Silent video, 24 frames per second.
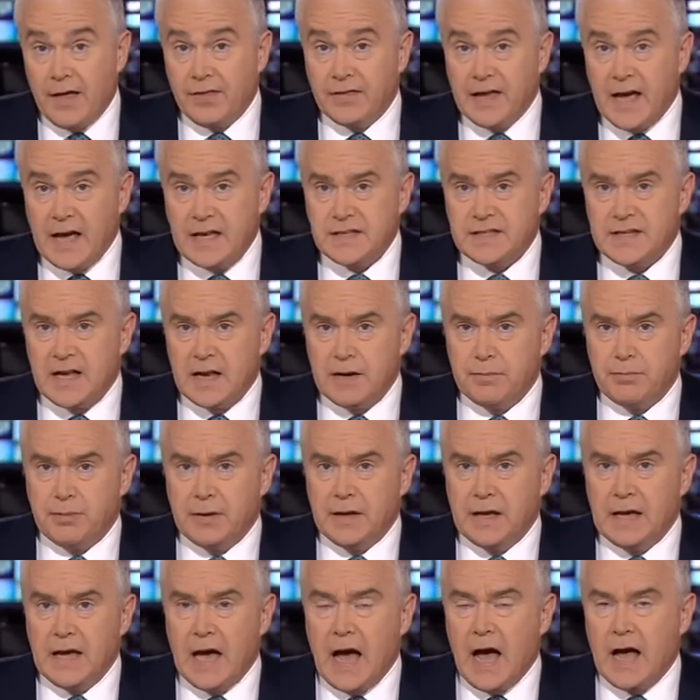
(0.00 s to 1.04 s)
and the
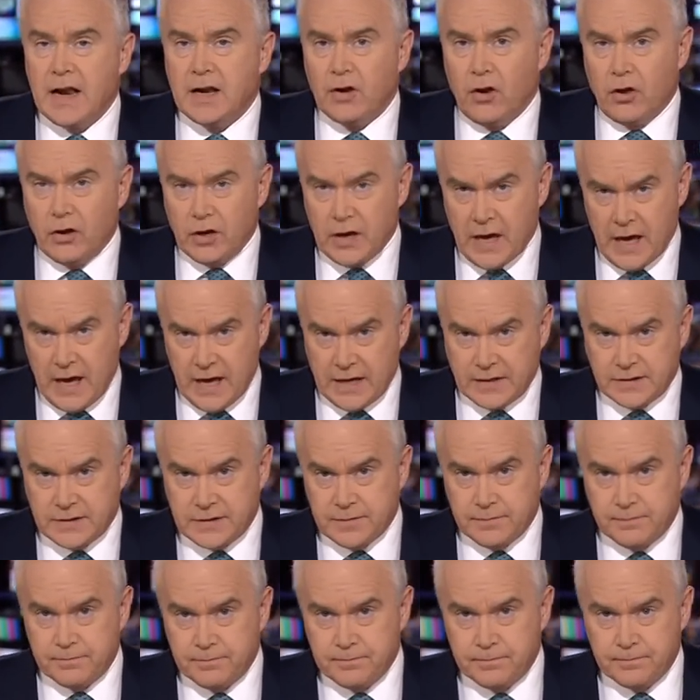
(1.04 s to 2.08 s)
SNP at
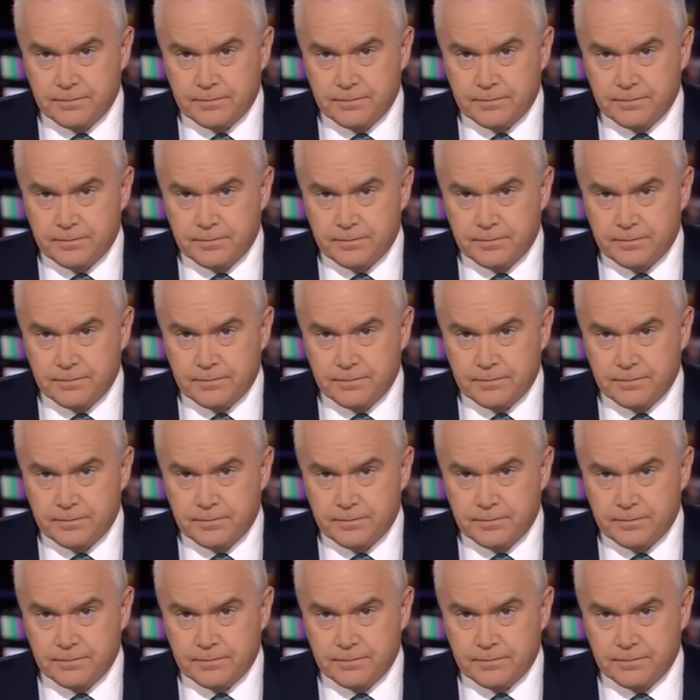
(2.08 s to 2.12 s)
loggerheads.